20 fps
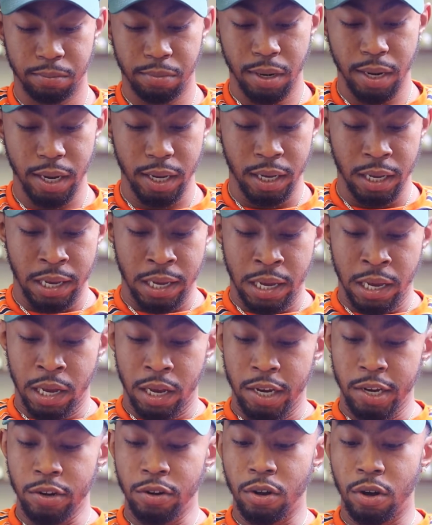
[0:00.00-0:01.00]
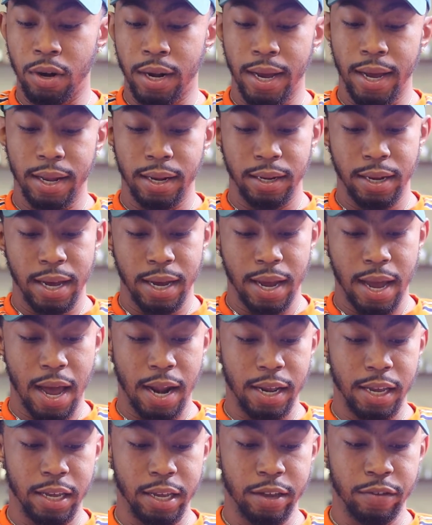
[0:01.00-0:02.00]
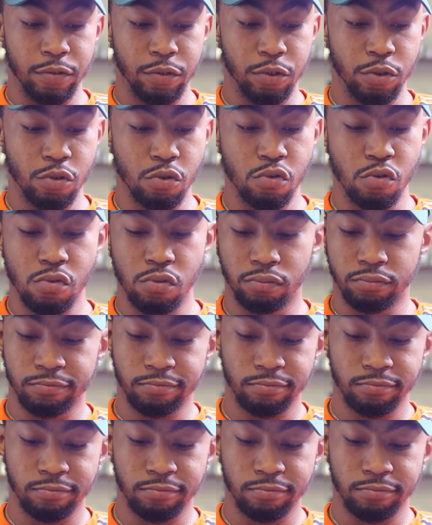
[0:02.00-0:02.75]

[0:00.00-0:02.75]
but you know, that kind of give you